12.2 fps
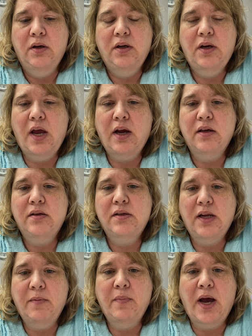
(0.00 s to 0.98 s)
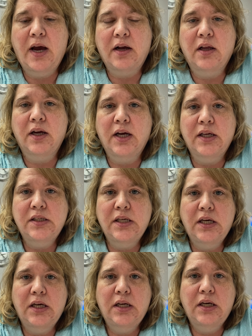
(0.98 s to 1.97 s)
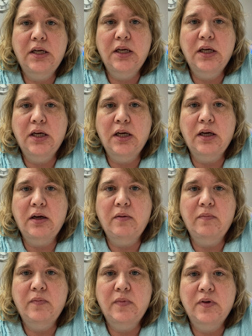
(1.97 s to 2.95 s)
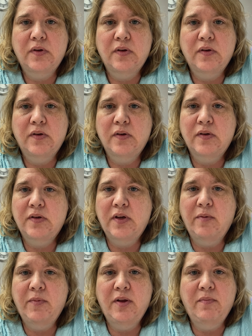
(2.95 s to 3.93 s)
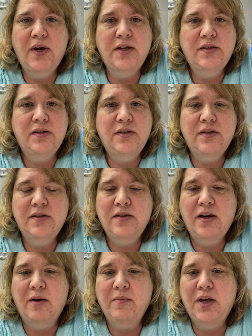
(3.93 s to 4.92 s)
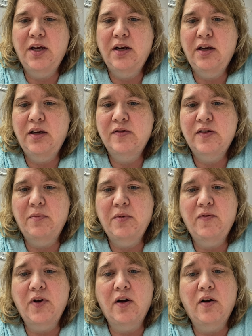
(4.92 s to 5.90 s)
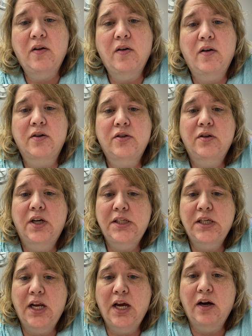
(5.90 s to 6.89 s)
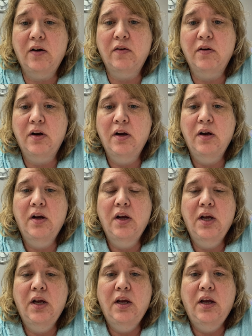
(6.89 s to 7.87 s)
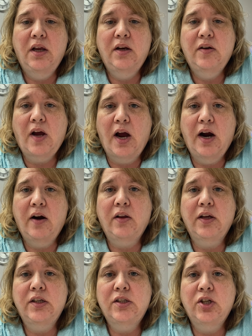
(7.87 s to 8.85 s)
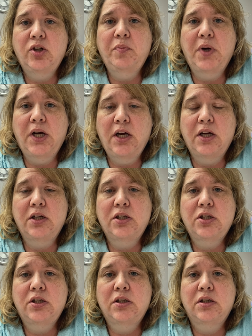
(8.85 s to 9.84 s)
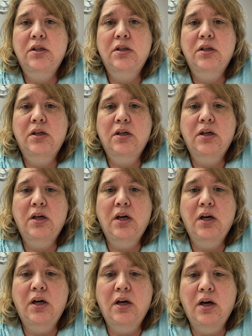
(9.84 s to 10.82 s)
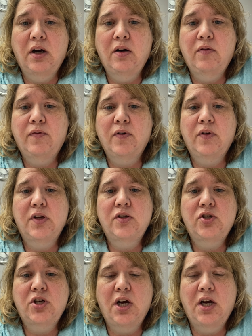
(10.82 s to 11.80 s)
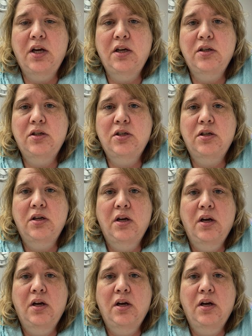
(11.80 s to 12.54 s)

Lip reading: take a step back, like I said. Some of the messages that I'm getting, some of y'all are stressing out entirely too much over this change.